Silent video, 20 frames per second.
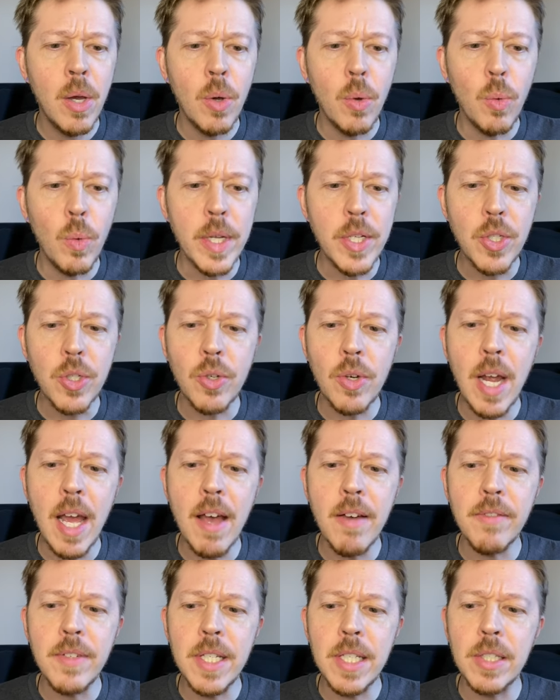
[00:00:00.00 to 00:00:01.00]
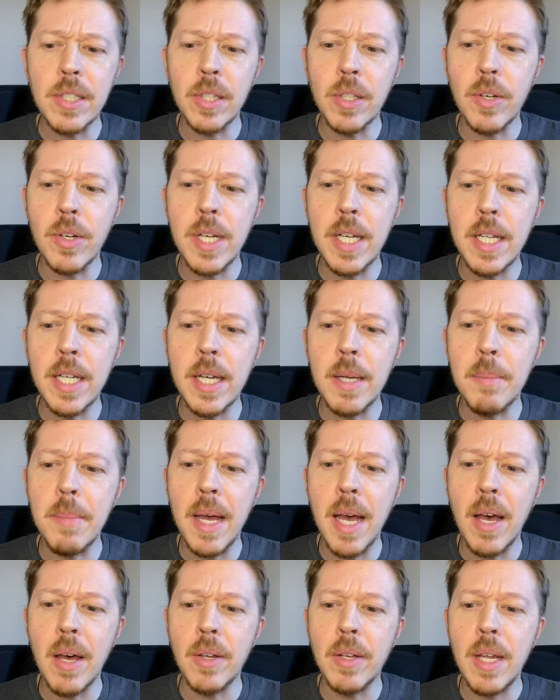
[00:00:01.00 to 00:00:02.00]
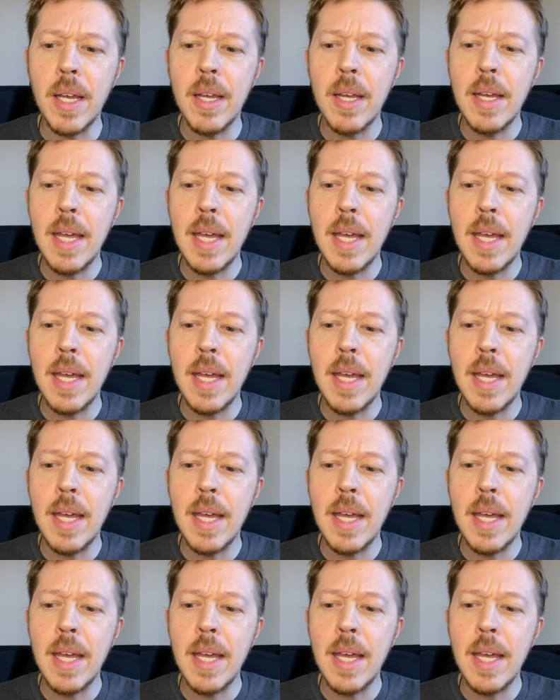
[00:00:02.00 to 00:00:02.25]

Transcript: Witchcraft is learning about